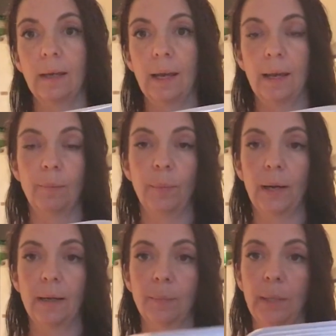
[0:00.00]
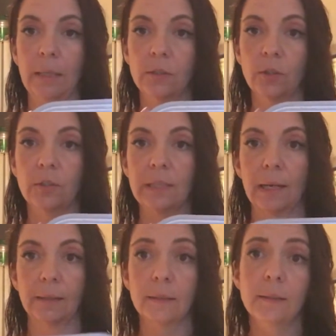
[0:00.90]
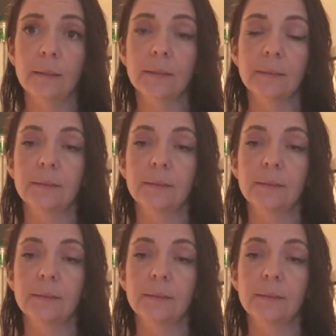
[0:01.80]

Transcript: and buying bannetons like this,